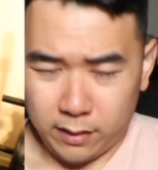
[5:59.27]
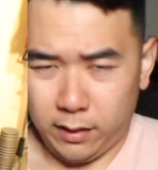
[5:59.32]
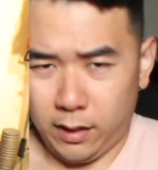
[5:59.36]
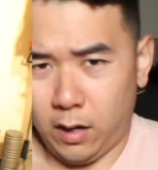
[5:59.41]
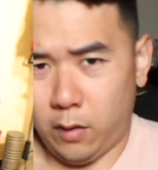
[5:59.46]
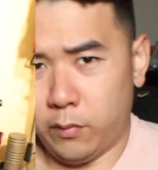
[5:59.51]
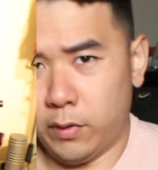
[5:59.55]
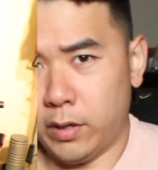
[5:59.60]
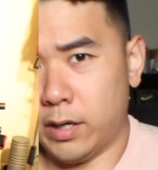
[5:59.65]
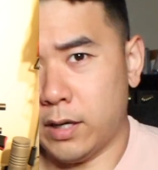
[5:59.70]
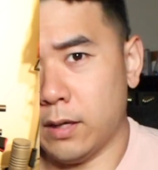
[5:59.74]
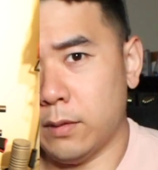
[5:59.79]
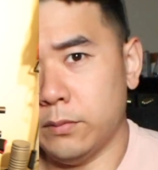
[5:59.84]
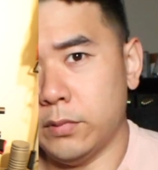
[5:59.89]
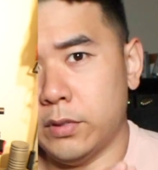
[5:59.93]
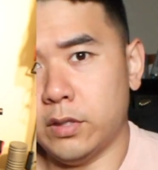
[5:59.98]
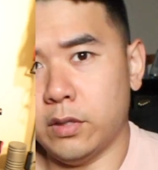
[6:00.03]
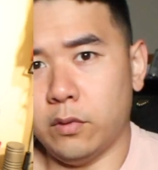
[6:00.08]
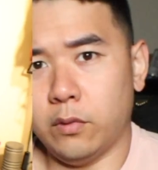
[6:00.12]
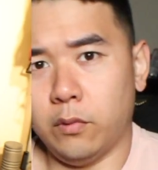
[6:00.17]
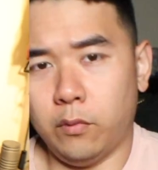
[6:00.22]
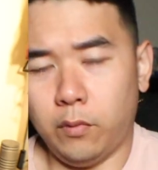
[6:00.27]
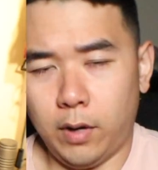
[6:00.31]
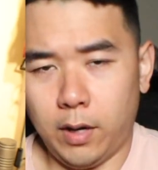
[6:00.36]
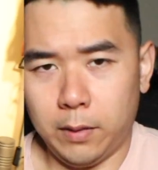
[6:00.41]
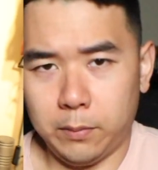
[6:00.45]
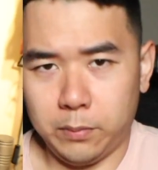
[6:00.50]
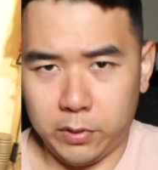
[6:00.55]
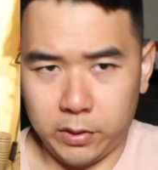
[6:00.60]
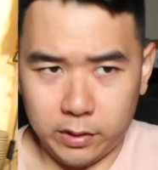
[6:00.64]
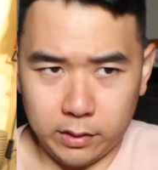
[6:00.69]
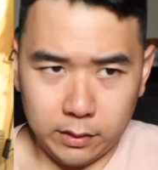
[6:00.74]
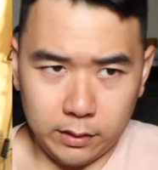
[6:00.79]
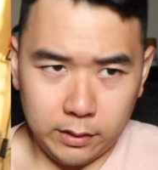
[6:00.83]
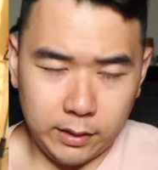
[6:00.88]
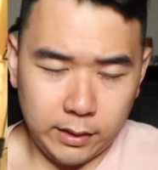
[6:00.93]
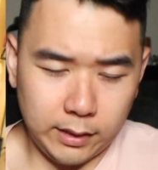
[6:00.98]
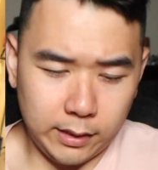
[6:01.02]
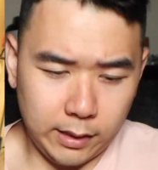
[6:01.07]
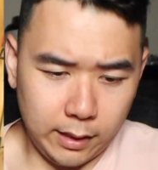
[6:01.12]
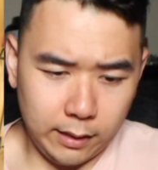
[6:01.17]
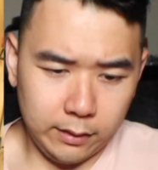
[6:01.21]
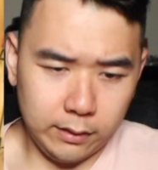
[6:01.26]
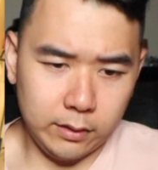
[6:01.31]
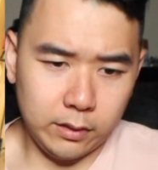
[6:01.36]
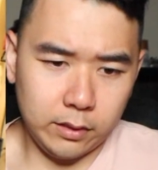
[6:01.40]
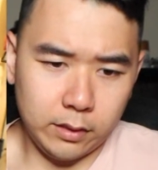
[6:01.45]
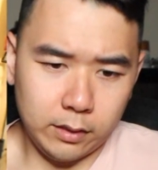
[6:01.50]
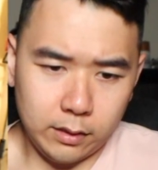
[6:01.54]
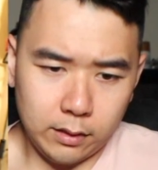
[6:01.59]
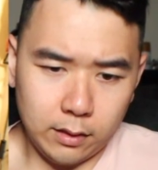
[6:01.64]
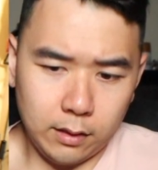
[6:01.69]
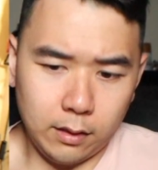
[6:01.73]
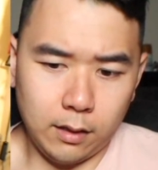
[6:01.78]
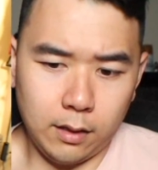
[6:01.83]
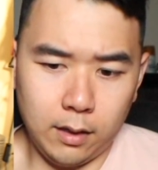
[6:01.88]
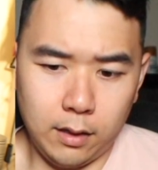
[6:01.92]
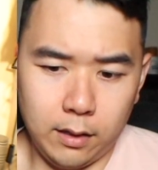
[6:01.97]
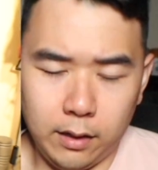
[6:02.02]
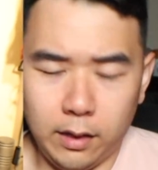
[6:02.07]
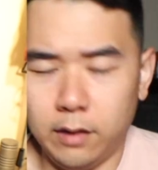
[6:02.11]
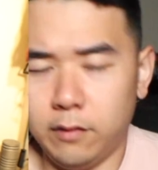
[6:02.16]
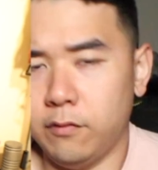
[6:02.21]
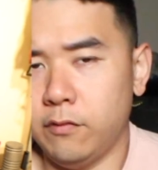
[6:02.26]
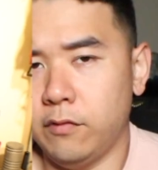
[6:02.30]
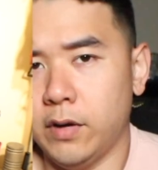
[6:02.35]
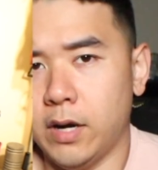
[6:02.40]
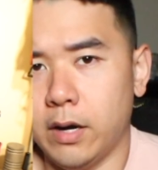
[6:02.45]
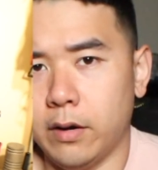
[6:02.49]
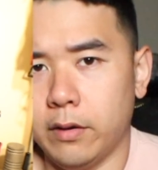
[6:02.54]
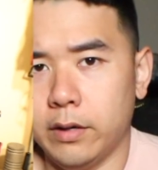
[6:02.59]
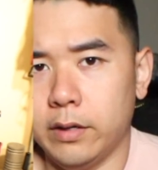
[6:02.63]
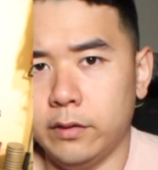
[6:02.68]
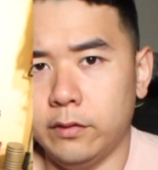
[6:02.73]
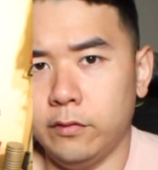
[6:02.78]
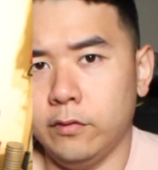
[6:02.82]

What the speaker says: Now when it comes to reps, sets, it varies